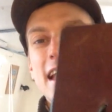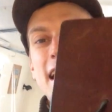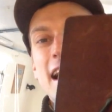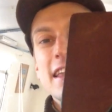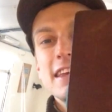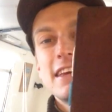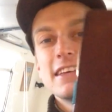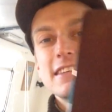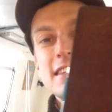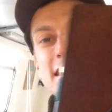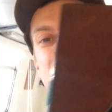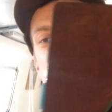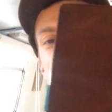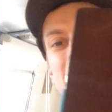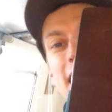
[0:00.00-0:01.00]
and you can
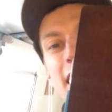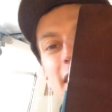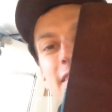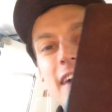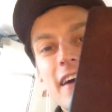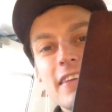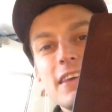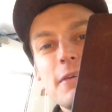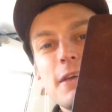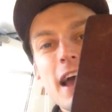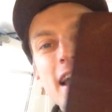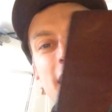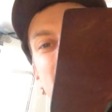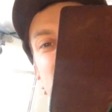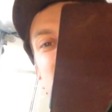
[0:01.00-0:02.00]
see, well, you
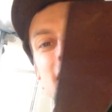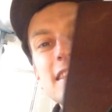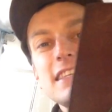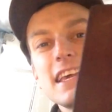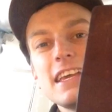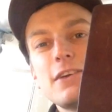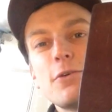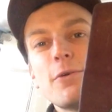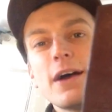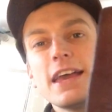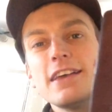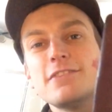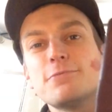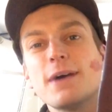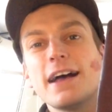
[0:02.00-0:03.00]
can't actually see
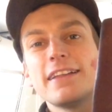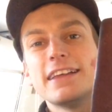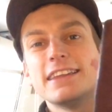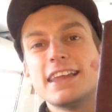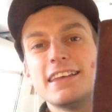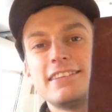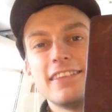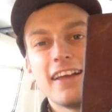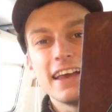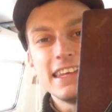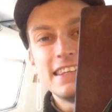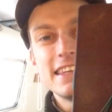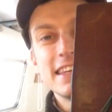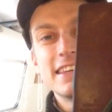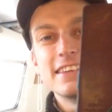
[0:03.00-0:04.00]
quite as well in this
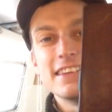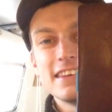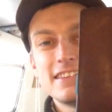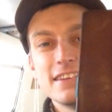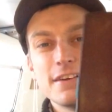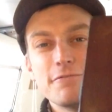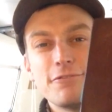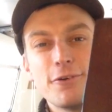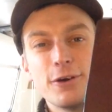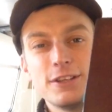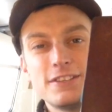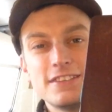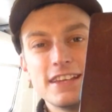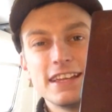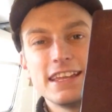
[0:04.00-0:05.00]
lighting condition,
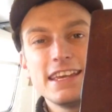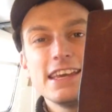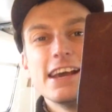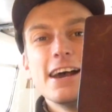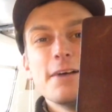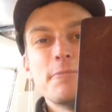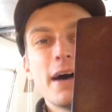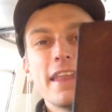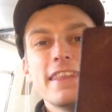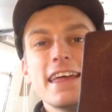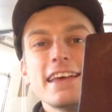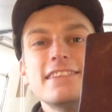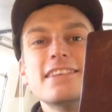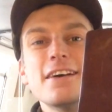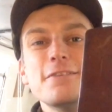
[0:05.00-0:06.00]
unfortunately, but
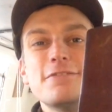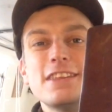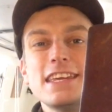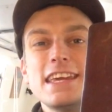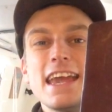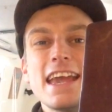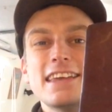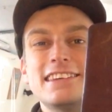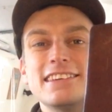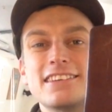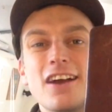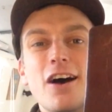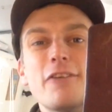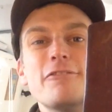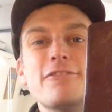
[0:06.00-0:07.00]
this over the years has
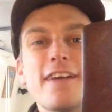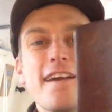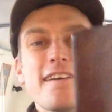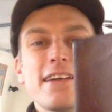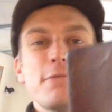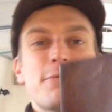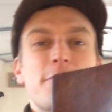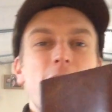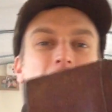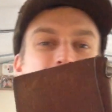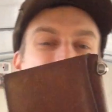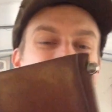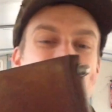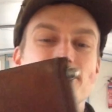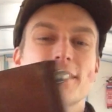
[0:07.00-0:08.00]
got very
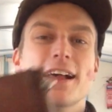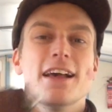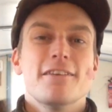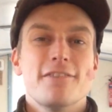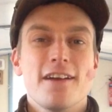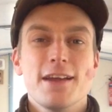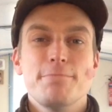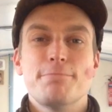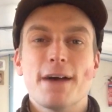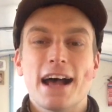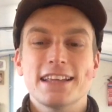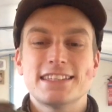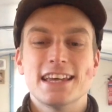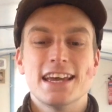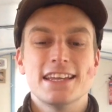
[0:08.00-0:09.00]

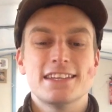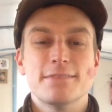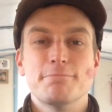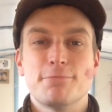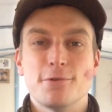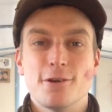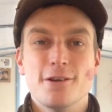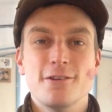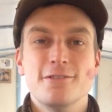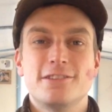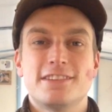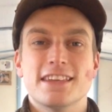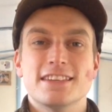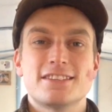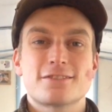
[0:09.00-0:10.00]
battered and
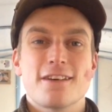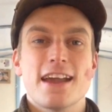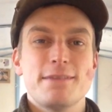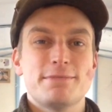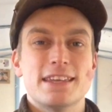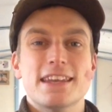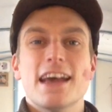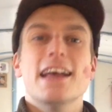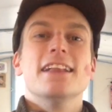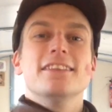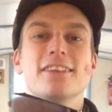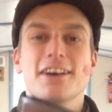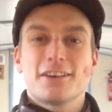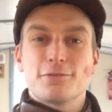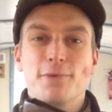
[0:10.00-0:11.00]
bruised and scraped and
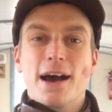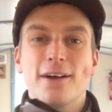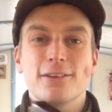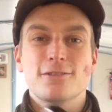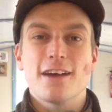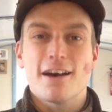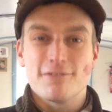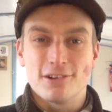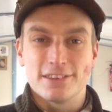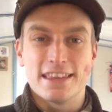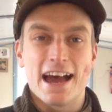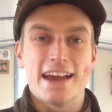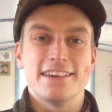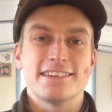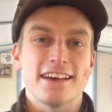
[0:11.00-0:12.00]
looks well travelled
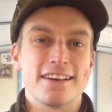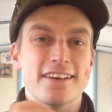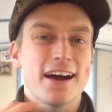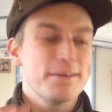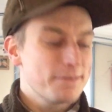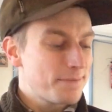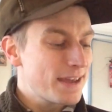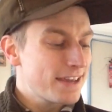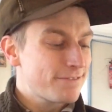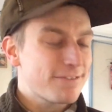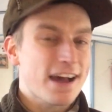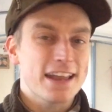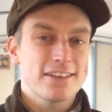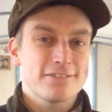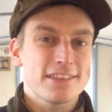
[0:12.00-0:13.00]
now, so I'm a big
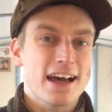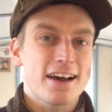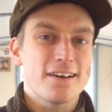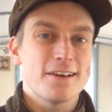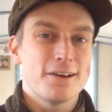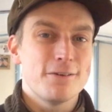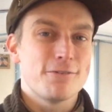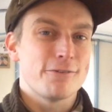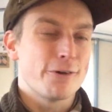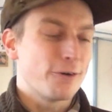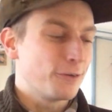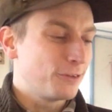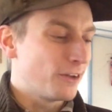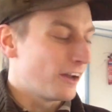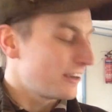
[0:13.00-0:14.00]
fan of that
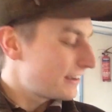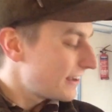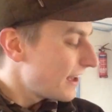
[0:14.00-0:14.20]
overall look.